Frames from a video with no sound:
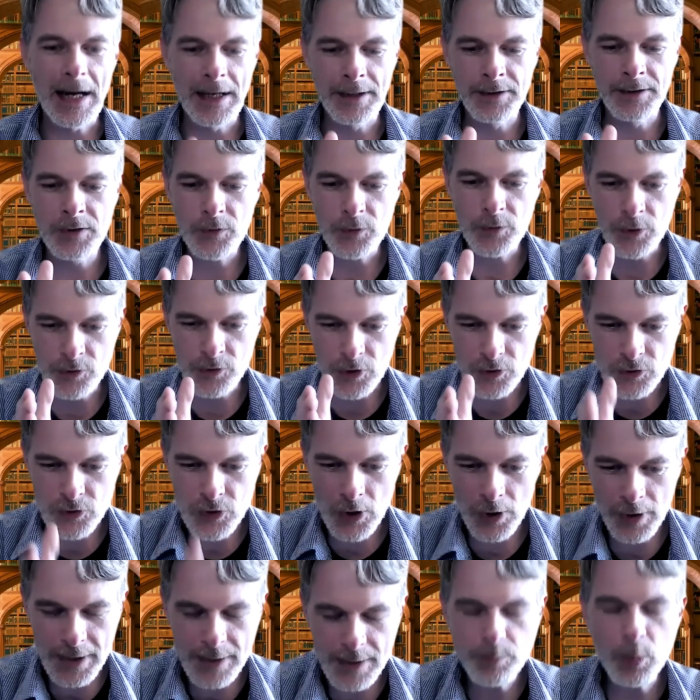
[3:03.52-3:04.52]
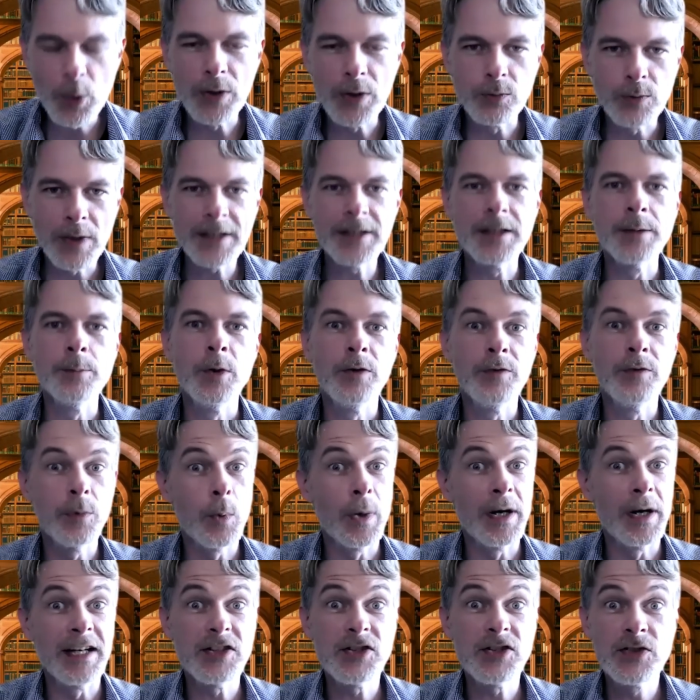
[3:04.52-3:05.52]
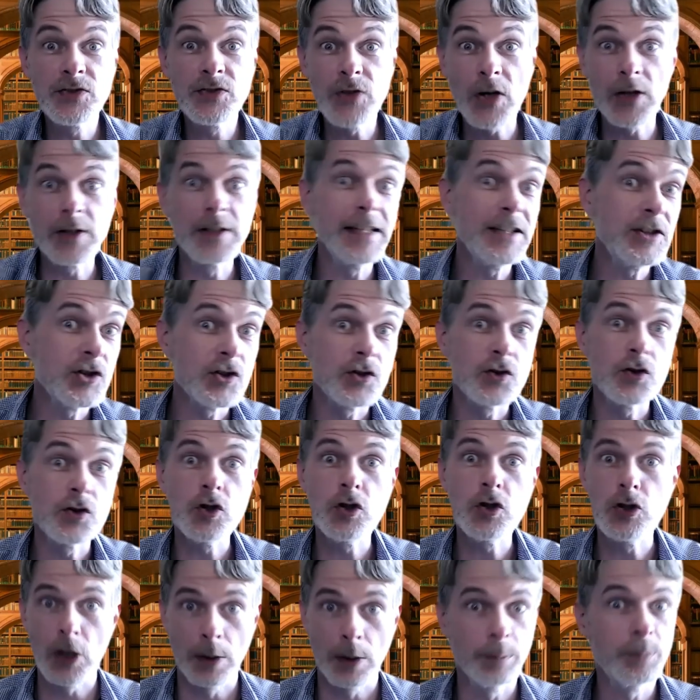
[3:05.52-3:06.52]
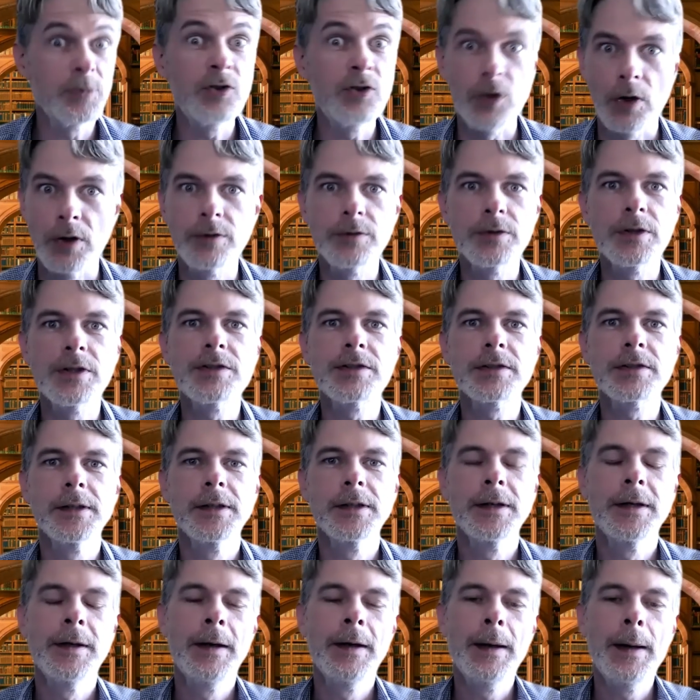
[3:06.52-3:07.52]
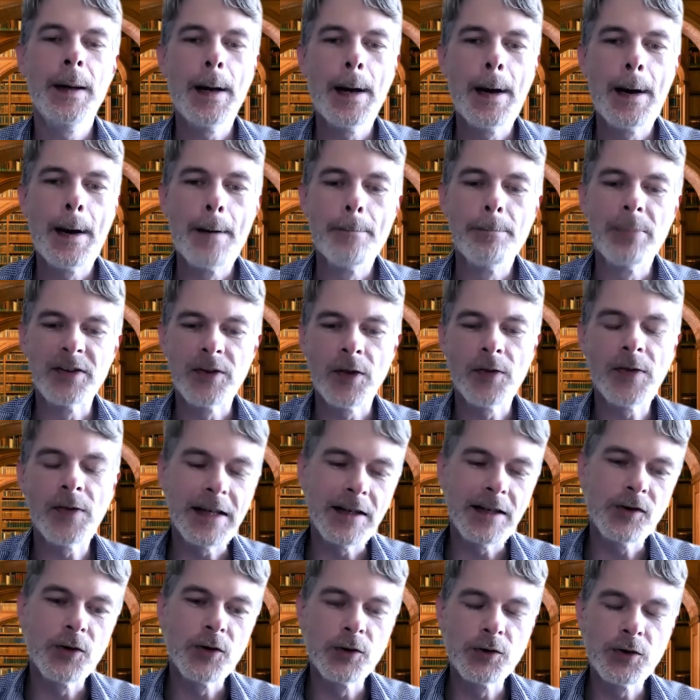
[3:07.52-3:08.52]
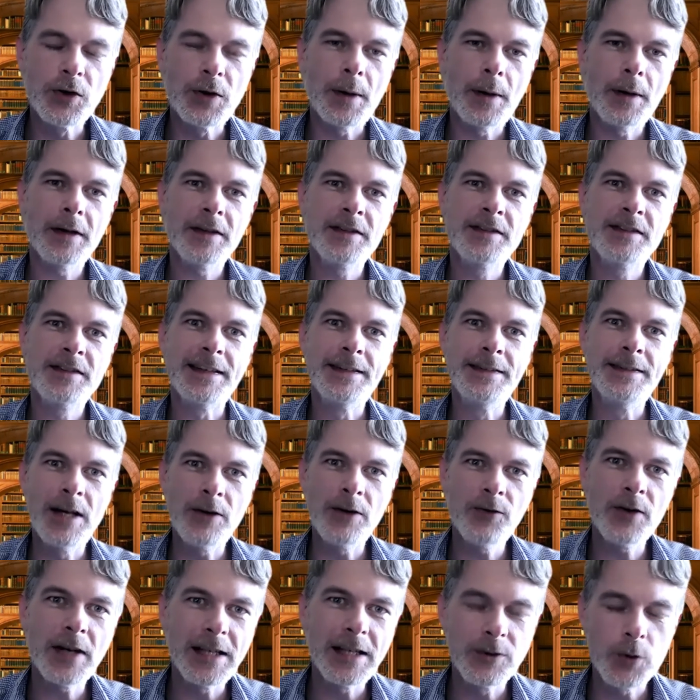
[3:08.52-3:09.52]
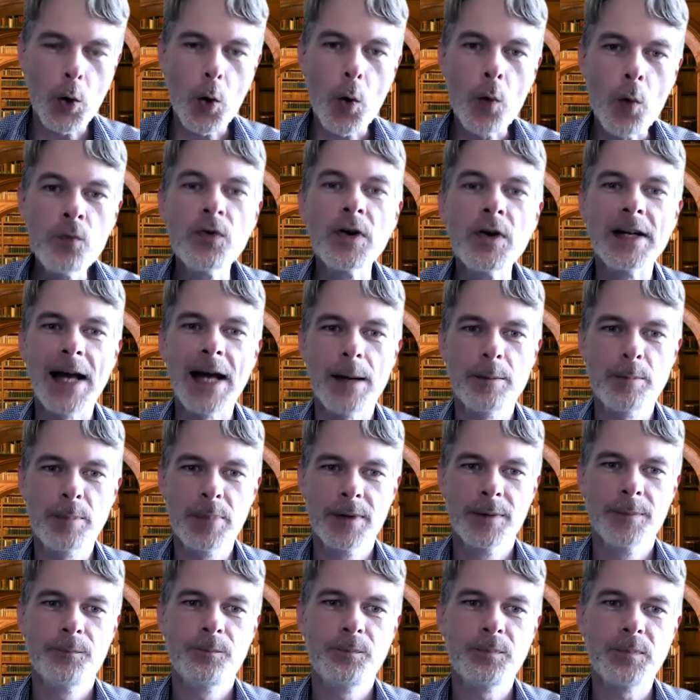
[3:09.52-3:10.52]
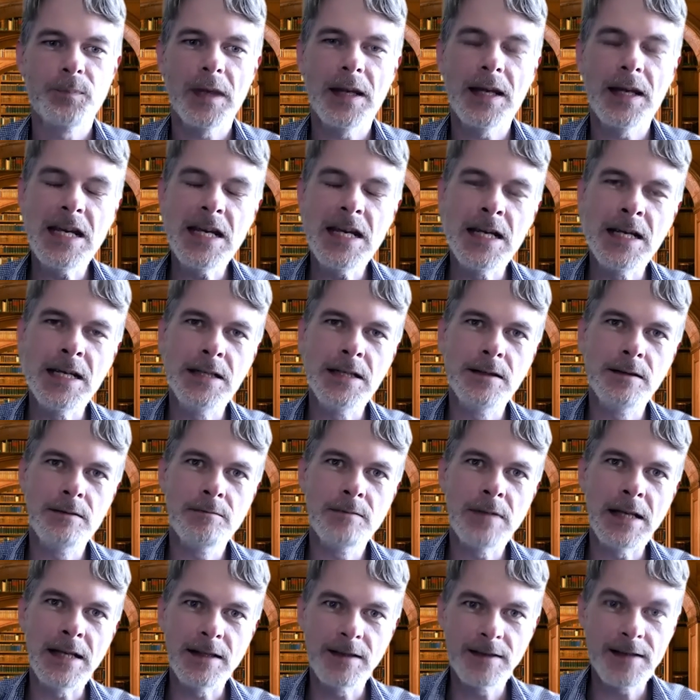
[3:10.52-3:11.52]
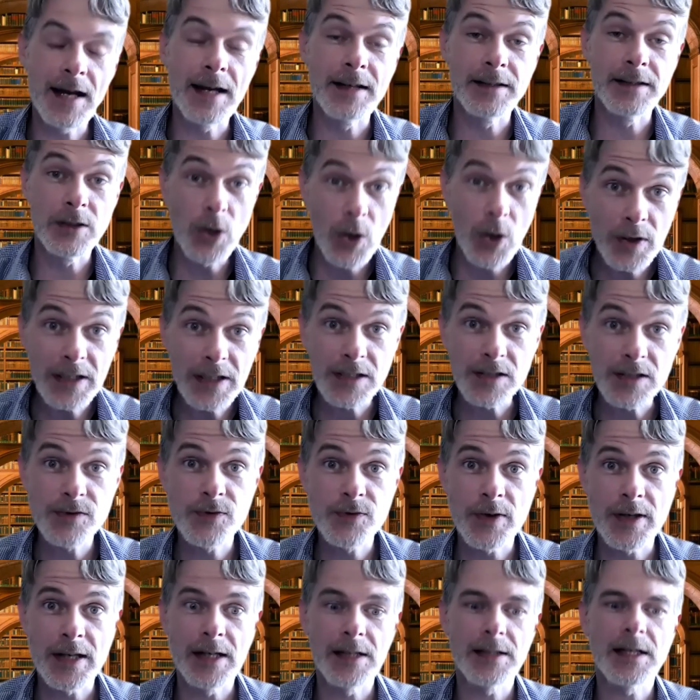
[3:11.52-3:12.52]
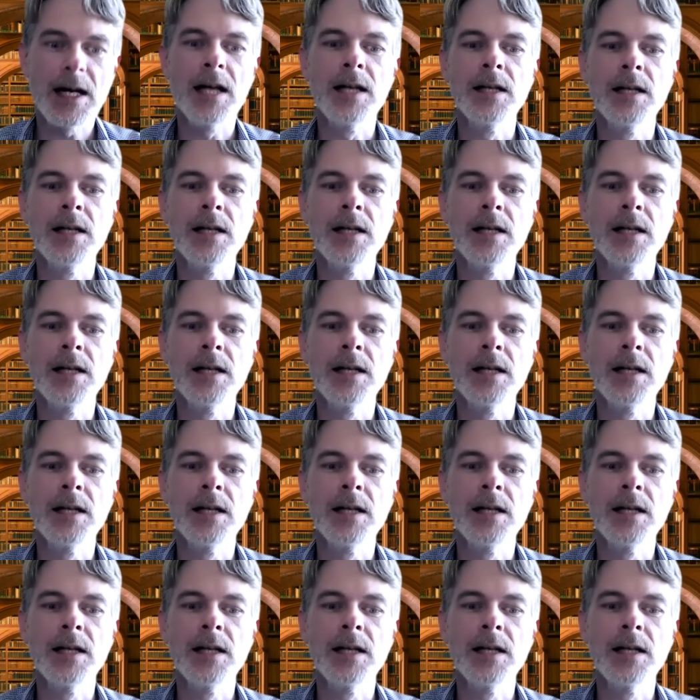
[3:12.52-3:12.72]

And there's a turning point right in the movie when it suddenly just jumps genres. But the thing is, there's a, a significant overlap in the intended audience for that.